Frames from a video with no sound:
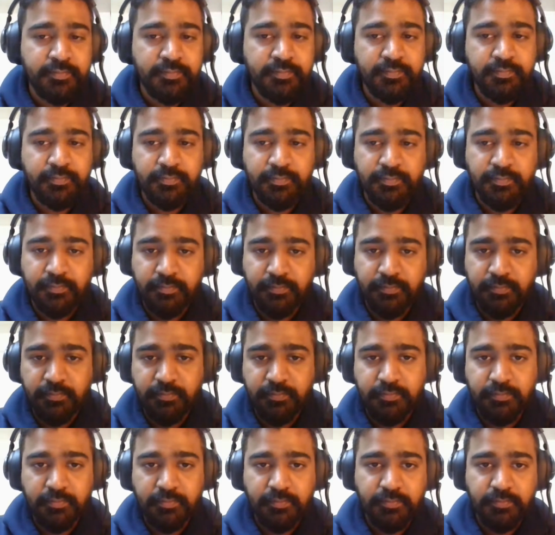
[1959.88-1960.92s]

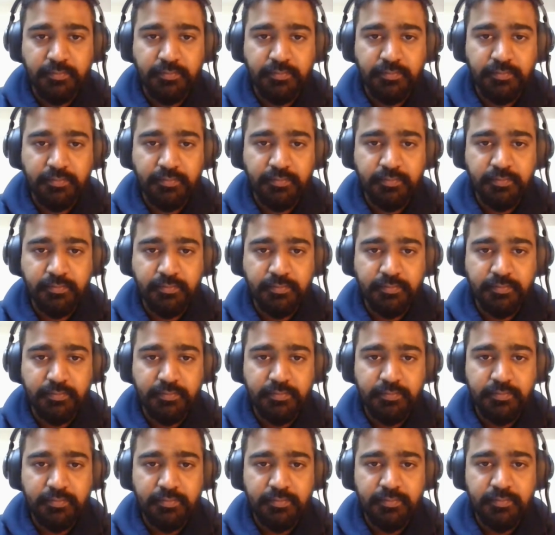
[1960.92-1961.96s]

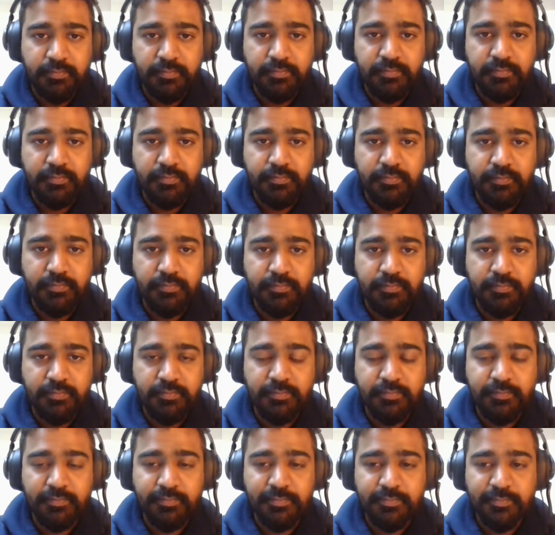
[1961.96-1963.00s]

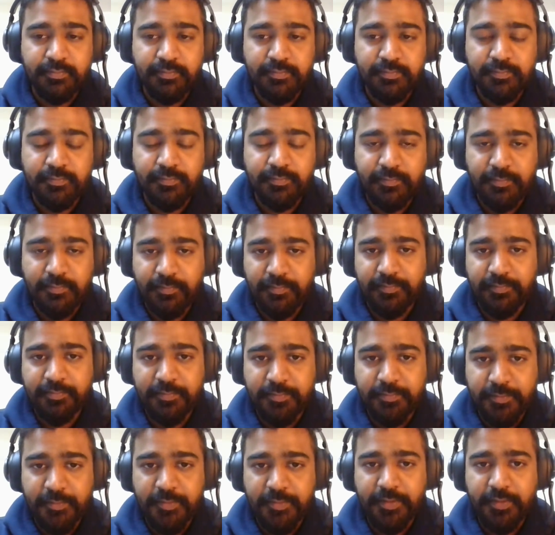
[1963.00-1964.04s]

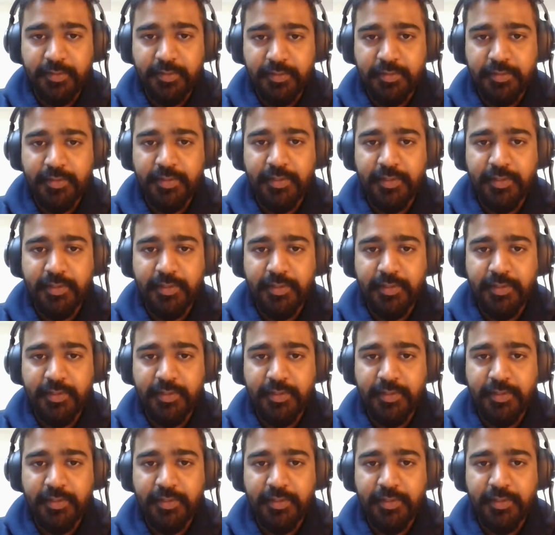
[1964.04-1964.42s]
(no one is talking)